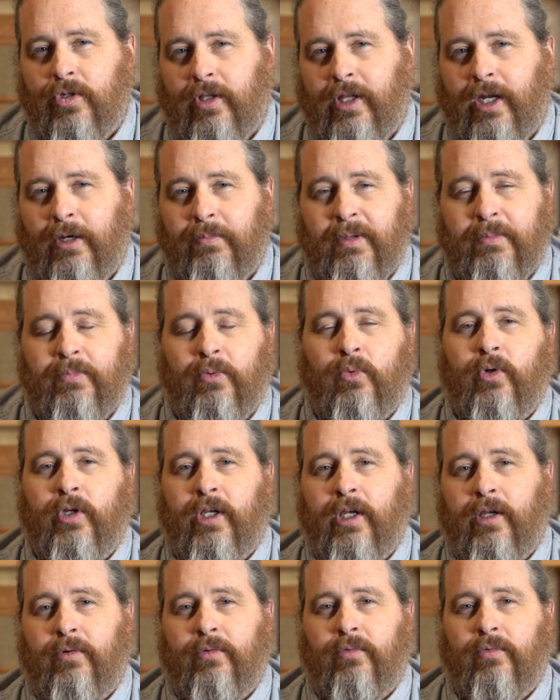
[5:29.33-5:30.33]
A lot of people will
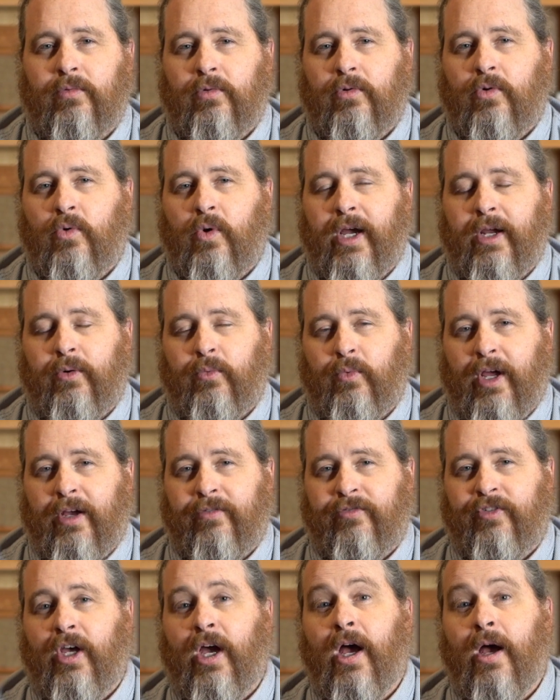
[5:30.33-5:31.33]
get quite
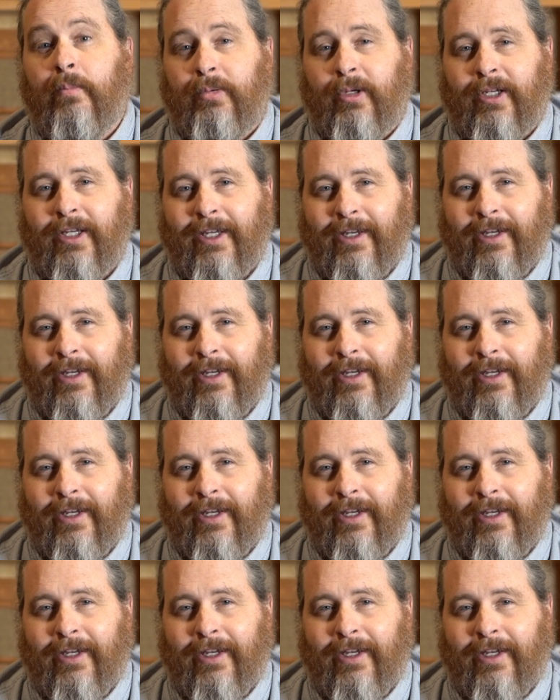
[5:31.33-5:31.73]
revved up